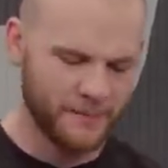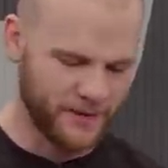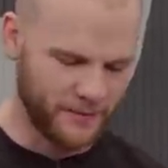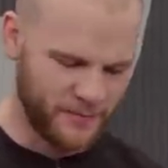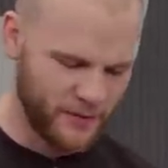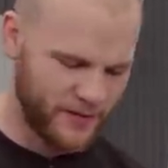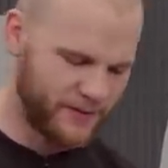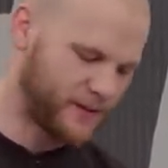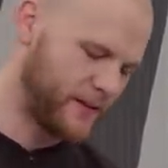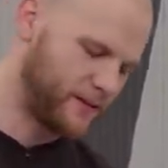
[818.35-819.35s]
But the beauty
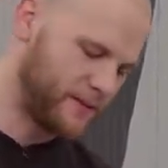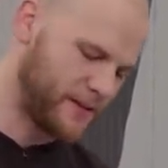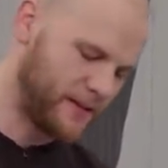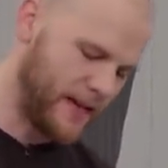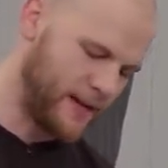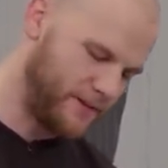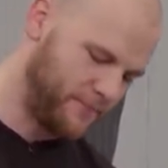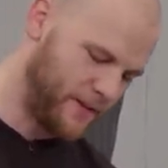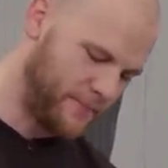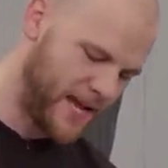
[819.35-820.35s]
of this system is that
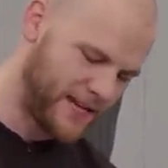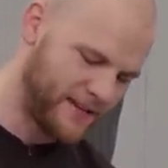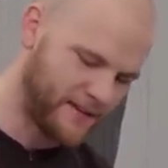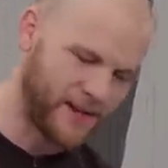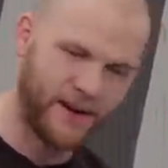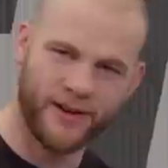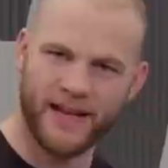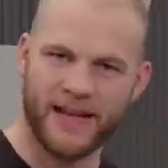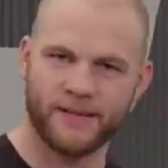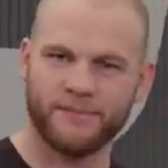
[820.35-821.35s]
the paint in this area
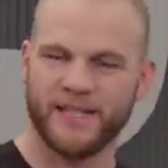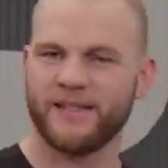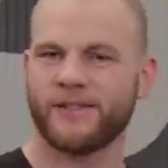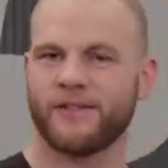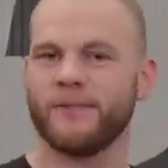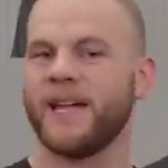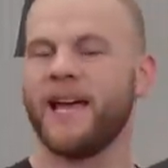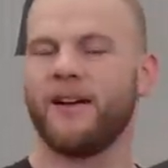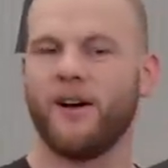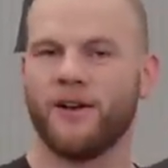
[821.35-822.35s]
hasn't been disturbed
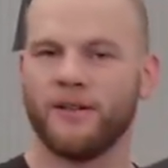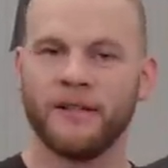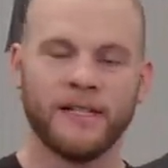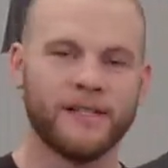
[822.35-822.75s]
at all.